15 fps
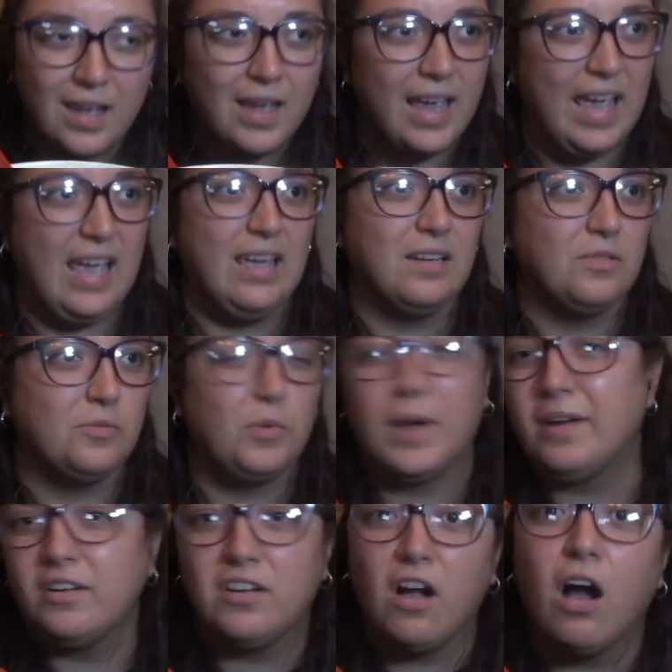and
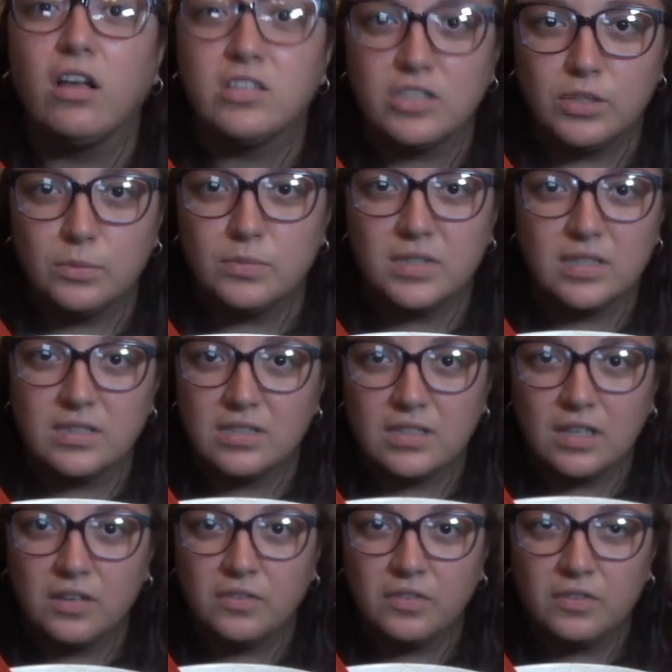wearing costumes and
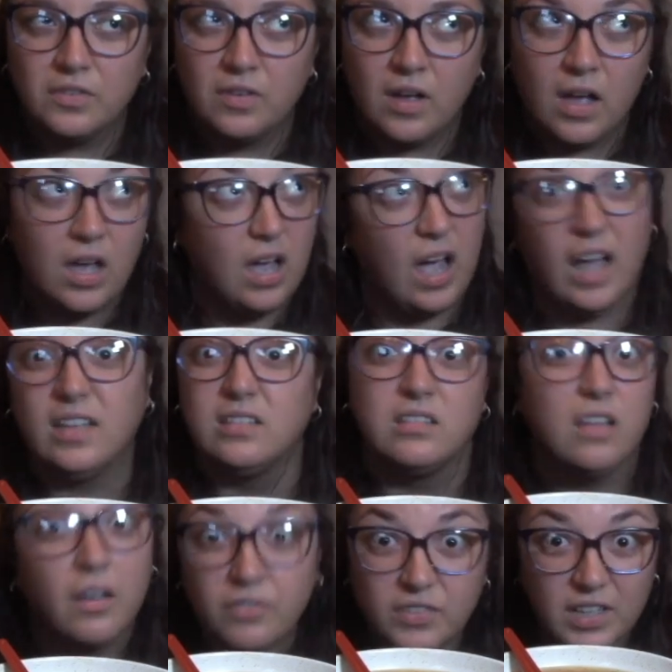stuff, I
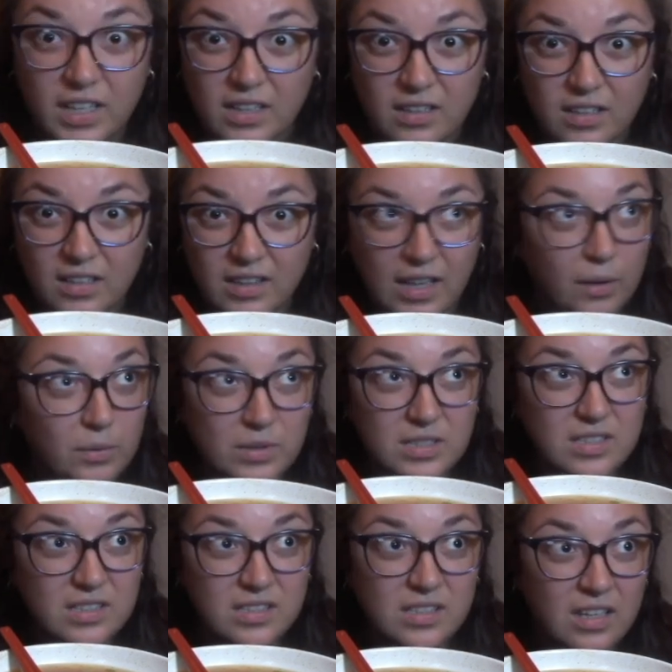loved it. That
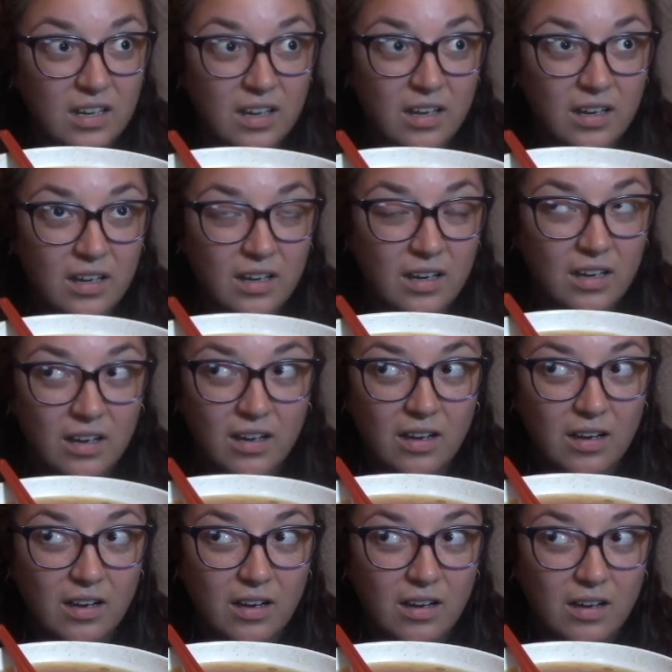was
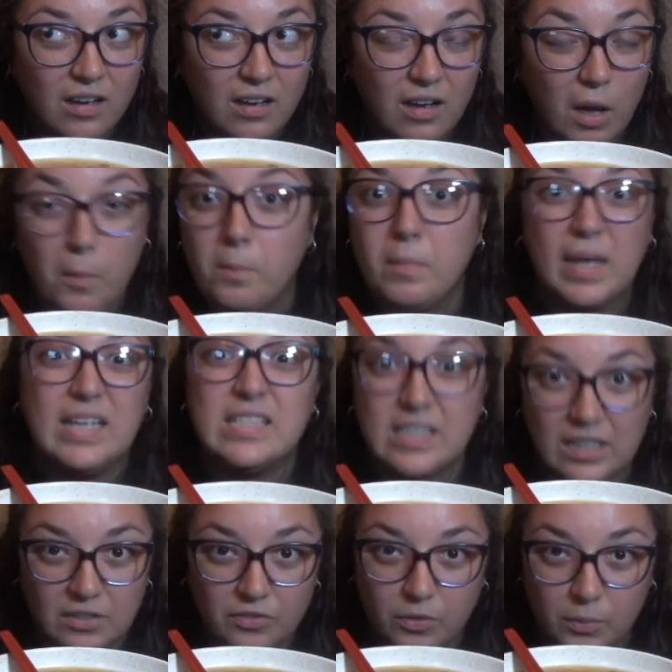
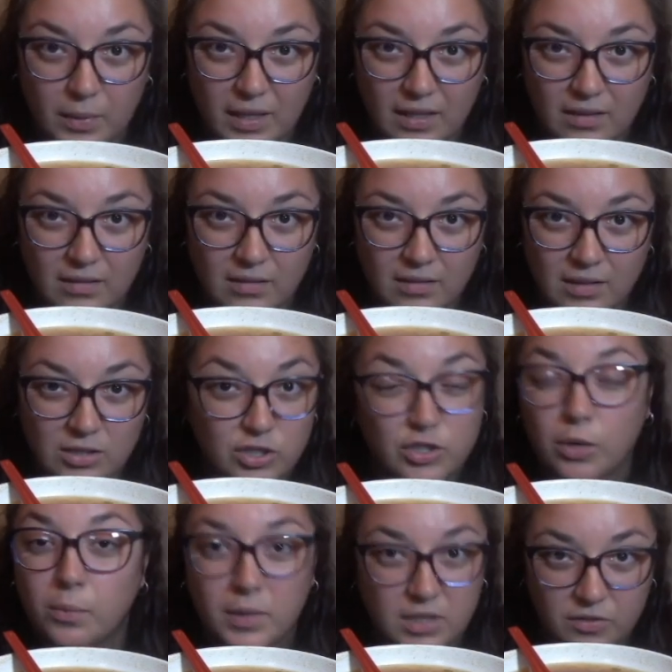amazing for me.
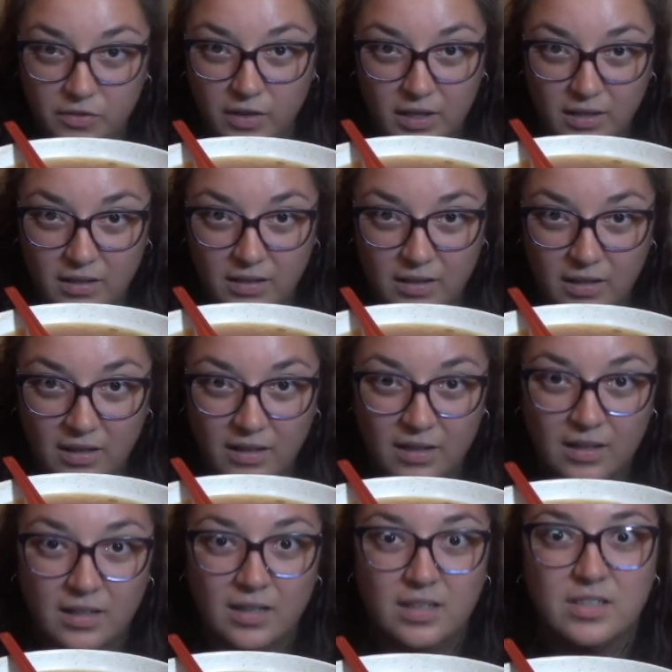So much fun.
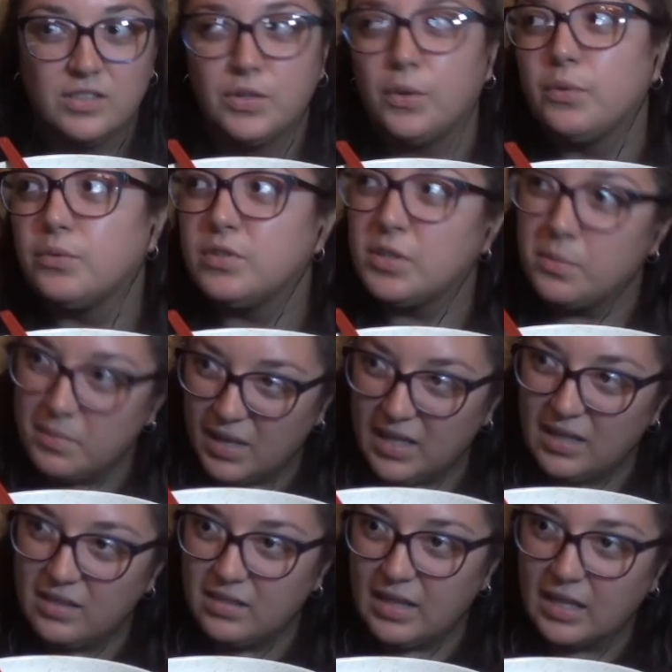So to
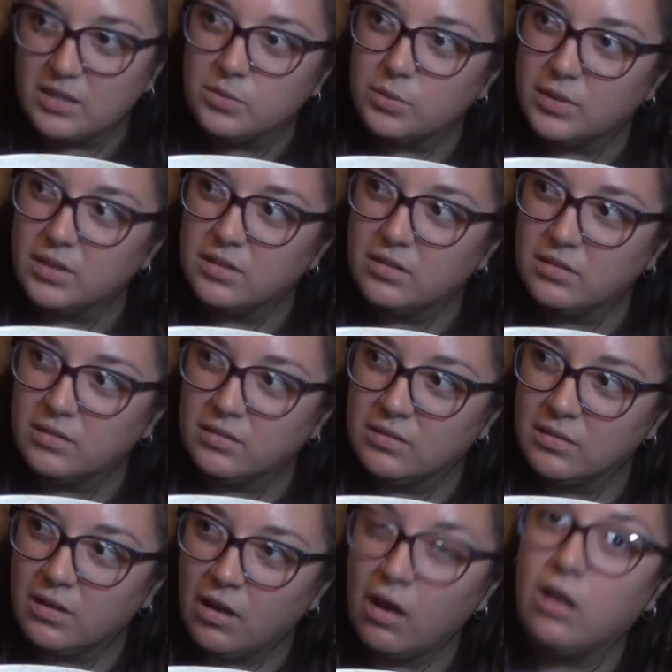me, that's what
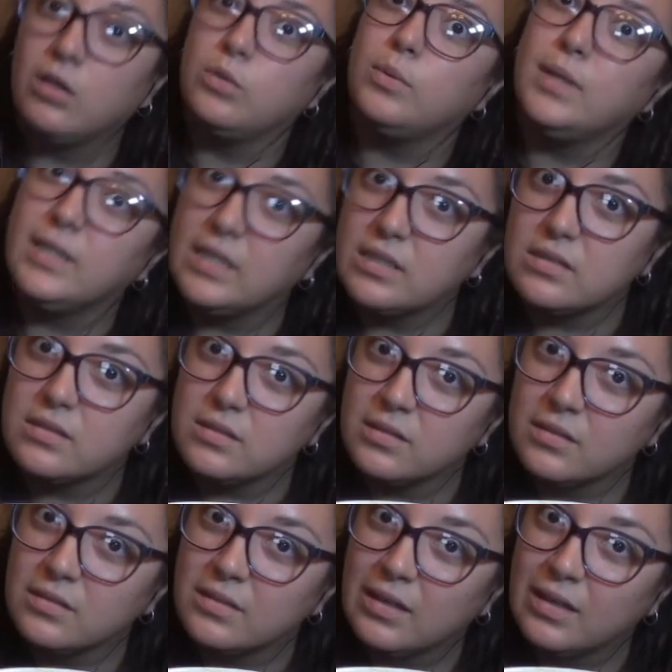Halloween is.
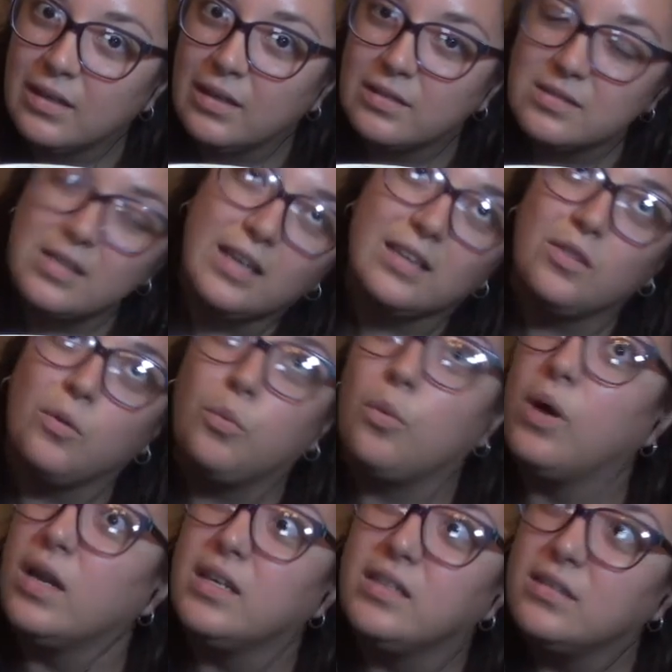It's like the
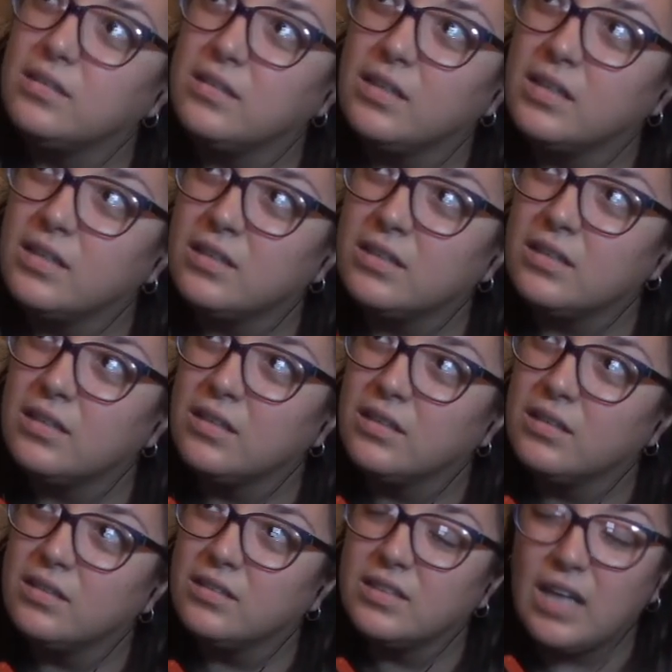one
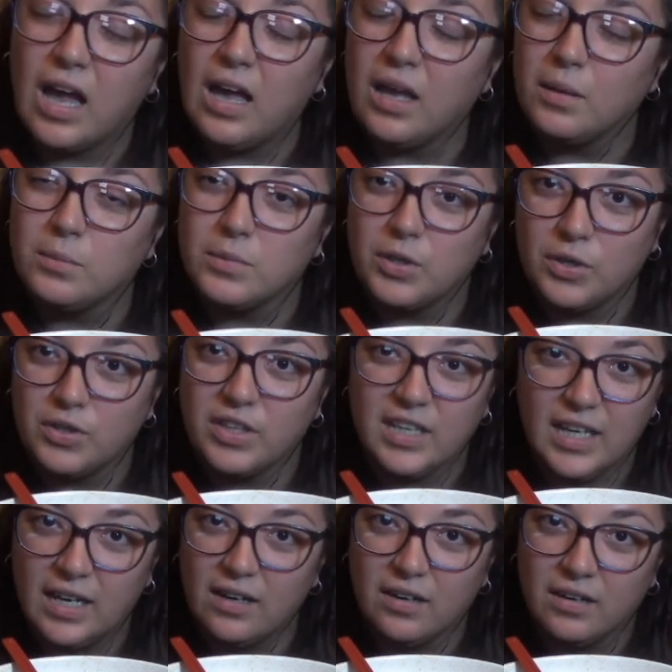time during the
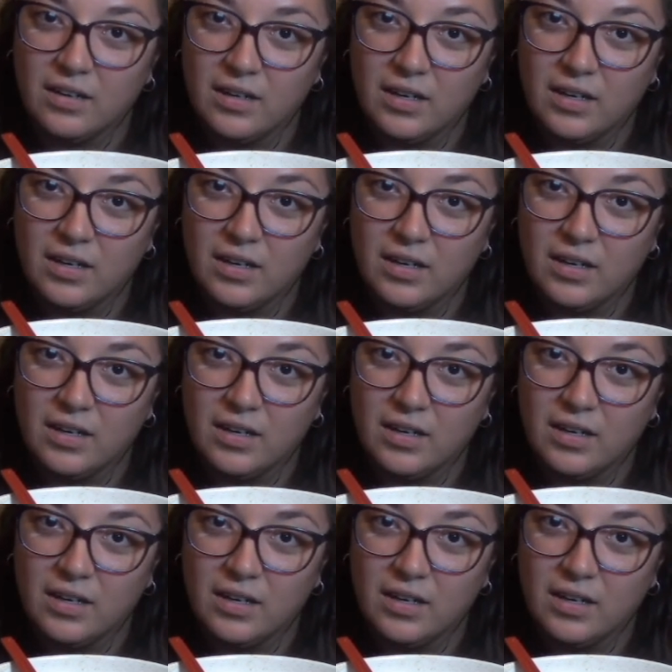year